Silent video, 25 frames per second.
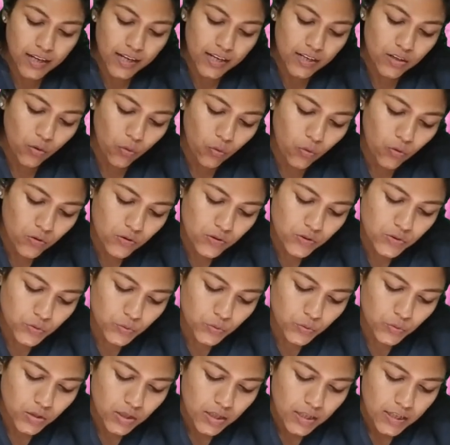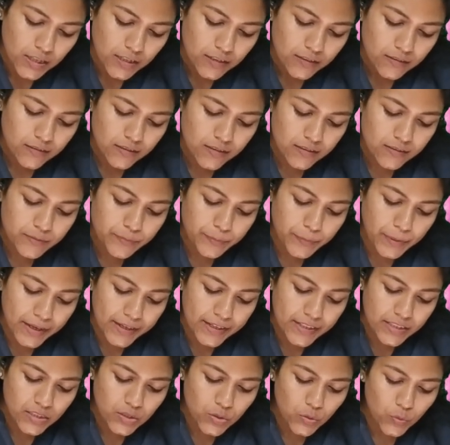and also there is
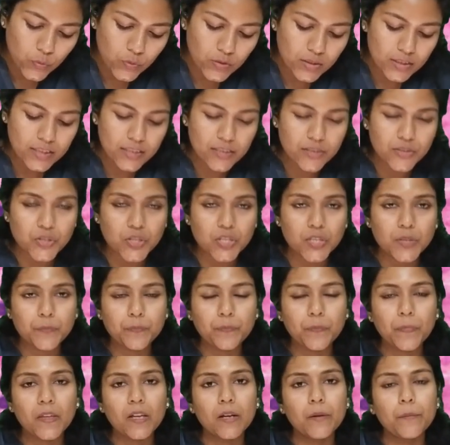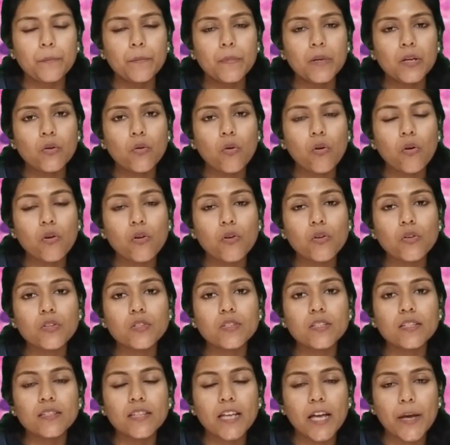binucleation because
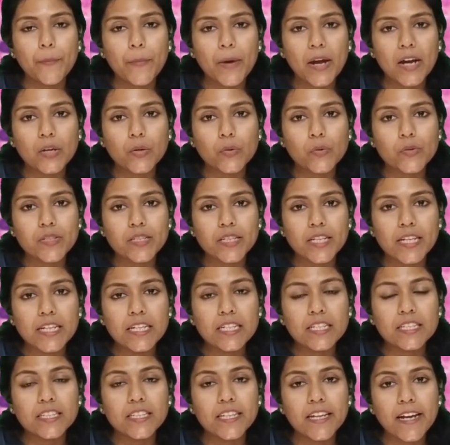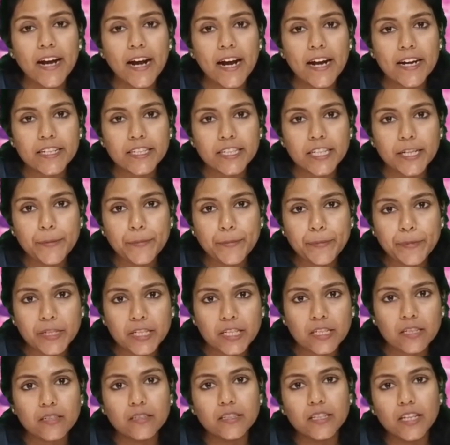the hepatocytes they attempt